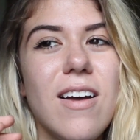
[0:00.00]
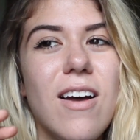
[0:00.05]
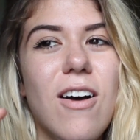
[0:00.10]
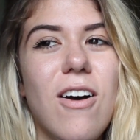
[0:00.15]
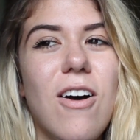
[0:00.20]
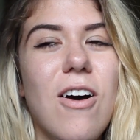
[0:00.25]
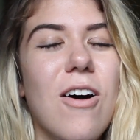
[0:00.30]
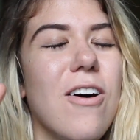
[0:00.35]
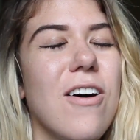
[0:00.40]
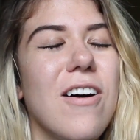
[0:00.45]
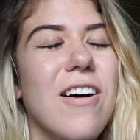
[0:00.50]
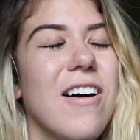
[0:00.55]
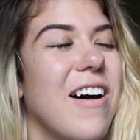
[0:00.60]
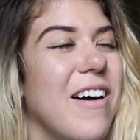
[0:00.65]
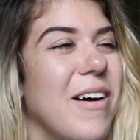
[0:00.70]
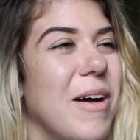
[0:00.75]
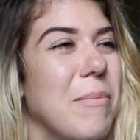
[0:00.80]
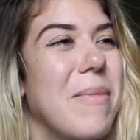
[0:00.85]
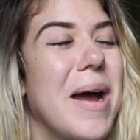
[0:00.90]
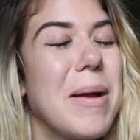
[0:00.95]

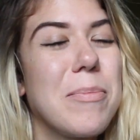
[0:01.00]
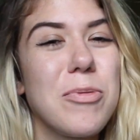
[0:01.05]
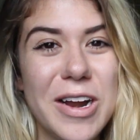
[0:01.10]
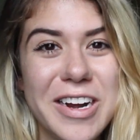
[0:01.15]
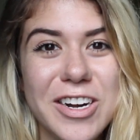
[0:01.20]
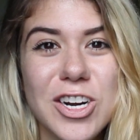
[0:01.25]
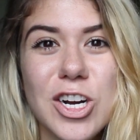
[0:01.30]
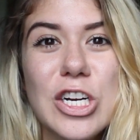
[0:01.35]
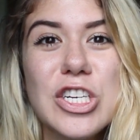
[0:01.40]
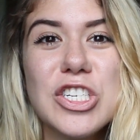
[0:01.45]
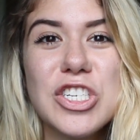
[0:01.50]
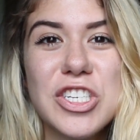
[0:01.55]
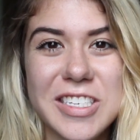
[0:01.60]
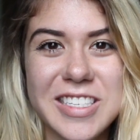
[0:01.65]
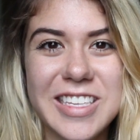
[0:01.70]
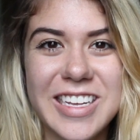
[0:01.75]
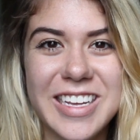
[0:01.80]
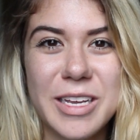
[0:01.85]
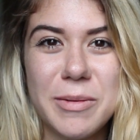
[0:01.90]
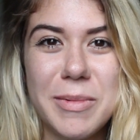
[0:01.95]
oh, my brain hurts
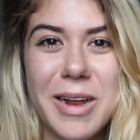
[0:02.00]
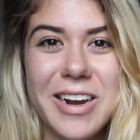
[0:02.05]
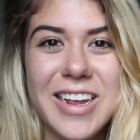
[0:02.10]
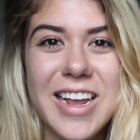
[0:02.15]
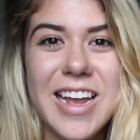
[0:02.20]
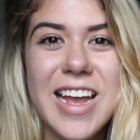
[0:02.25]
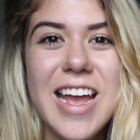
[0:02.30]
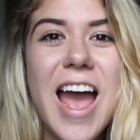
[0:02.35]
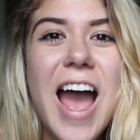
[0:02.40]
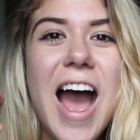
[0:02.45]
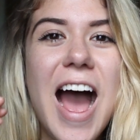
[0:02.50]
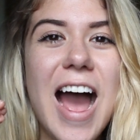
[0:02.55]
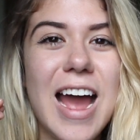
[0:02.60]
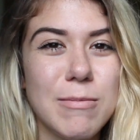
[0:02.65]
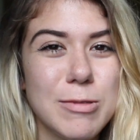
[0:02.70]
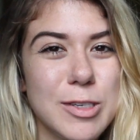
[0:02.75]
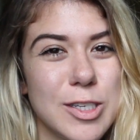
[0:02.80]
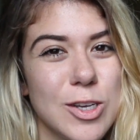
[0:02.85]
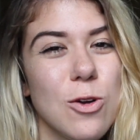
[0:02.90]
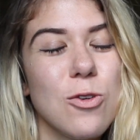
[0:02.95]
just thinking about it.
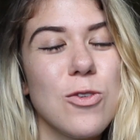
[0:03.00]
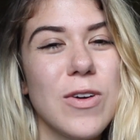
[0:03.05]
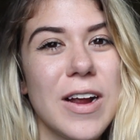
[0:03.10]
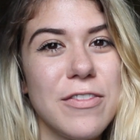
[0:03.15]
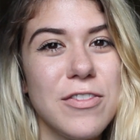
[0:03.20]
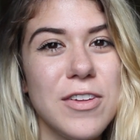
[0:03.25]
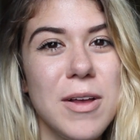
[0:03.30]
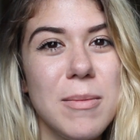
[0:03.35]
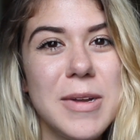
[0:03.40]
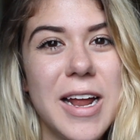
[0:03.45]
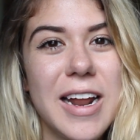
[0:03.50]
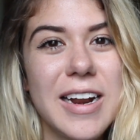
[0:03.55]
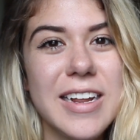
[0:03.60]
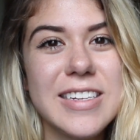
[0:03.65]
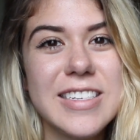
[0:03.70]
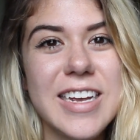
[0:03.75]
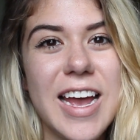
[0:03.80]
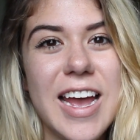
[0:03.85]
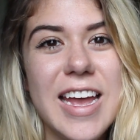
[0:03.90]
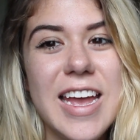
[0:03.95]
I'm so grateful I'm not
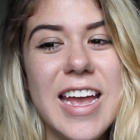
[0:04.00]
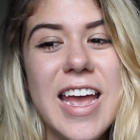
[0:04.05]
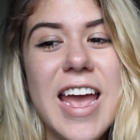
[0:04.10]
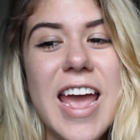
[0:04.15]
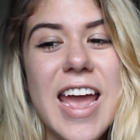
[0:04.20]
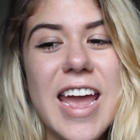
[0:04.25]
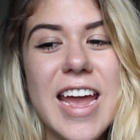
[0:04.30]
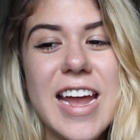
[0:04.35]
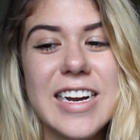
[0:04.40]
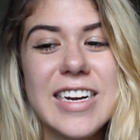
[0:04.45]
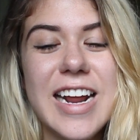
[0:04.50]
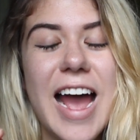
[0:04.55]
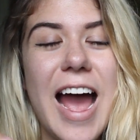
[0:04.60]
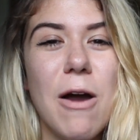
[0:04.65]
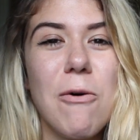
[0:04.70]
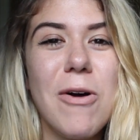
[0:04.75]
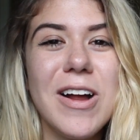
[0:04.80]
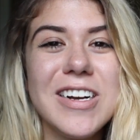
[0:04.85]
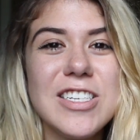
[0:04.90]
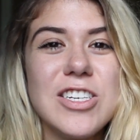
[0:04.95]
in debt, and
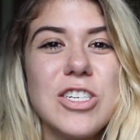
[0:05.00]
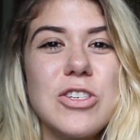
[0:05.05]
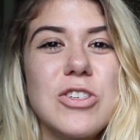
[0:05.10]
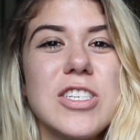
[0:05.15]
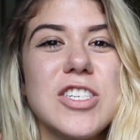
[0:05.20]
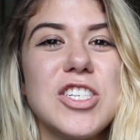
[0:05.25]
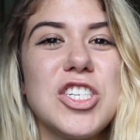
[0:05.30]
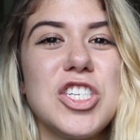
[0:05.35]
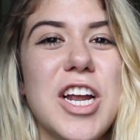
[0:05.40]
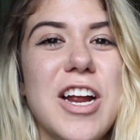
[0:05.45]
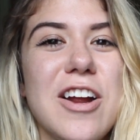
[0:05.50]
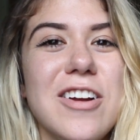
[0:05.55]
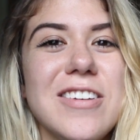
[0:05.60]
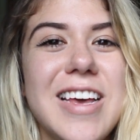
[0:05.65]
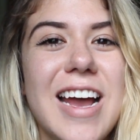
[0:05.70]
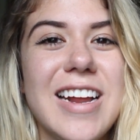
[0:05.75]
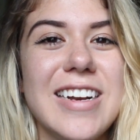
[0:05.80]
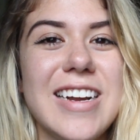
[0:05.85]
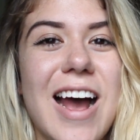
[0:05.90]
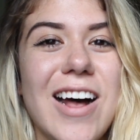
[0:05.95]
I want to share
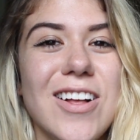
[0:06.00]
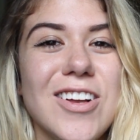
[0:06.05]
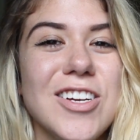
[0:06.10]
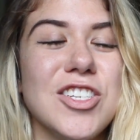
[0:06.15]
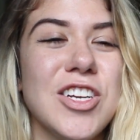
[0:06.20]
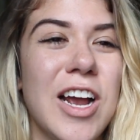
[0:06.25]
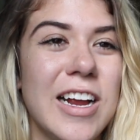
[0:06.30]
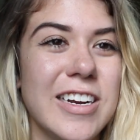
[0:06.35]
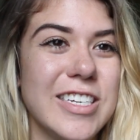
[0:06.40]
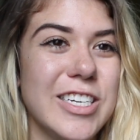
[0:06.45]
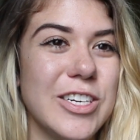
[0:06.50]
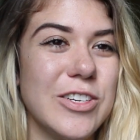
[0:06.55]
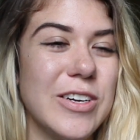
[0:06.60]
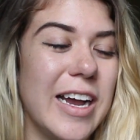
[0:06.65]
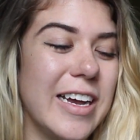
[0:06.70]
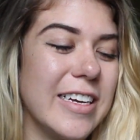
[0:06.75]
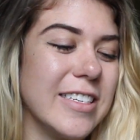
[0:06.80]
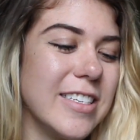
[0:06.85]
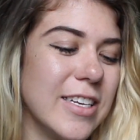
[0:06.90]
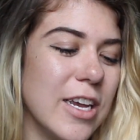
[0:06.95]
that knowledge onto you
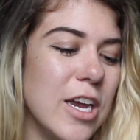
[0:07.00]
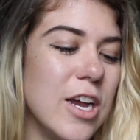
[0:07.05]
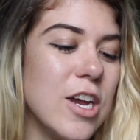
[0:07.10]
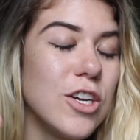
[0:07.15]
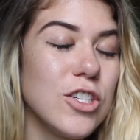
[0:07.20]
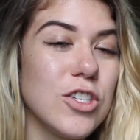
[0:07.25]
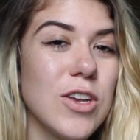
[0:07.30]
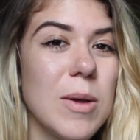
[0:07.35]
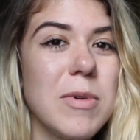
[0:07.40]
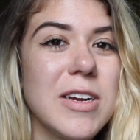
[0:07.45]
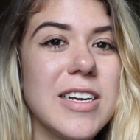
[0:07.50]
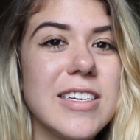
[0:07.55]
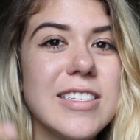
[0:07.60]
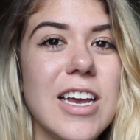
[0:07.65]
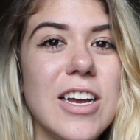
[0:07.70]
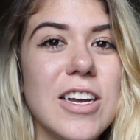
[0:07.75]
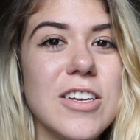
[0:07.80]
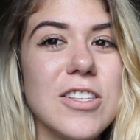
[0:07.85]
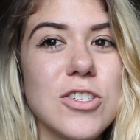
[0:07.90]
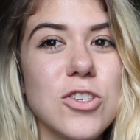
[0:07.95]
guys. So I'm going to
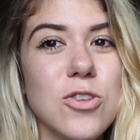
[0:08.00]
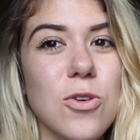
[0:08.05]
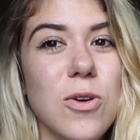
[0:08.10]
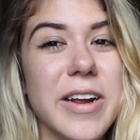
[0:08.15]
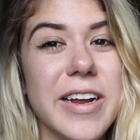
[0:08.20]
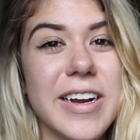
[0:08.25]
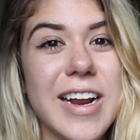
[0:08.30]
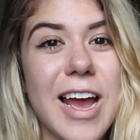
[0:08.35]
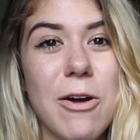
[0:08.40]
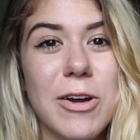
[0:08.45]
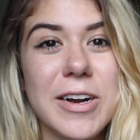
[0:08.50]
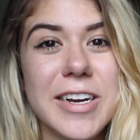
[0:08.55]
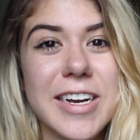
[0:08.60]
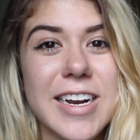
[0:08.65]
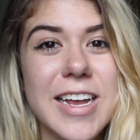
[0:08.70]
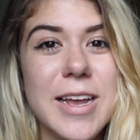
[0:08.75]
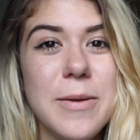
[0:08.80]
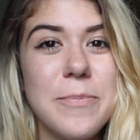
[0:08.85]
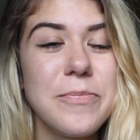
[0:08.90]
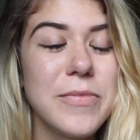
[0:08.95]
tell you the story on how I
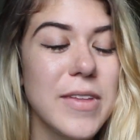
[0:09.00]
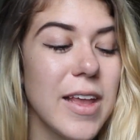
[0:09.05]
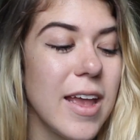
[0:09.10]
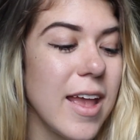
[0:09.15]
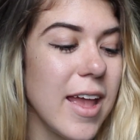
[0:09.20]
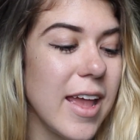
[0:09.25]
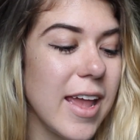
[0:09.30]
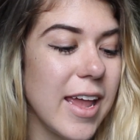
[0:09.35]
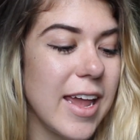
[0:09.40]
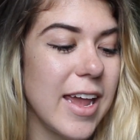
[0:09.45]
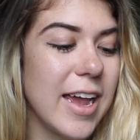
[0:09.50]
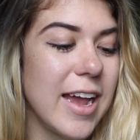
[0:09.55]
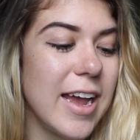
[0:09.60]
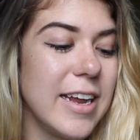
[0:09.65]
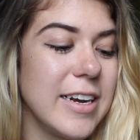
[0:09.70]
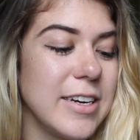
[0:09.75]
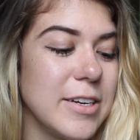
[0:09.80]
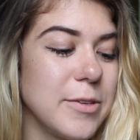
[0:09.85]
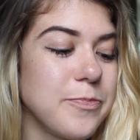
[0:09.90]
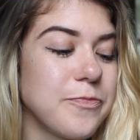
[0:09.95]
did it,
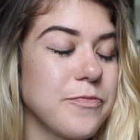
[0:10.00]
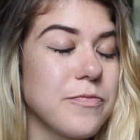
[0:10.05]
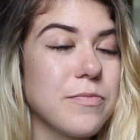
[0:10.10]
and